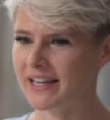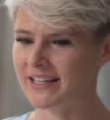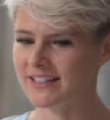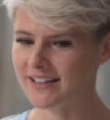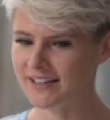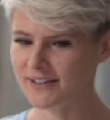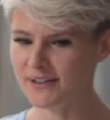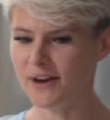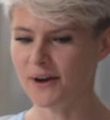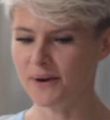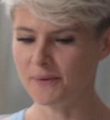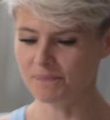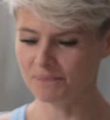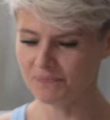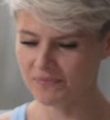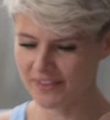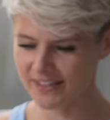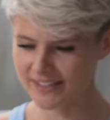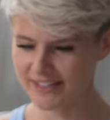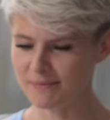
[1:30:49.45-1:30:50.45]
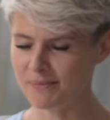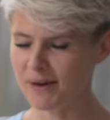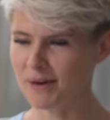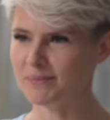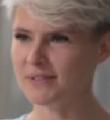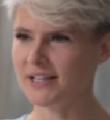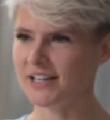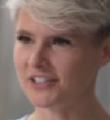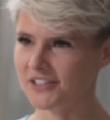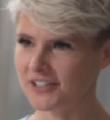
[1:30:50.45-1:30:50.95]
It's like, no, this is my
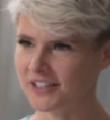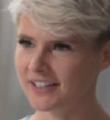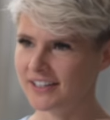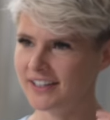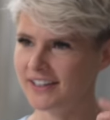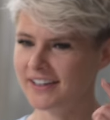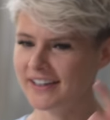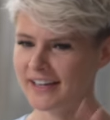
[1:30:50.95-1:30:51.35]
obsession.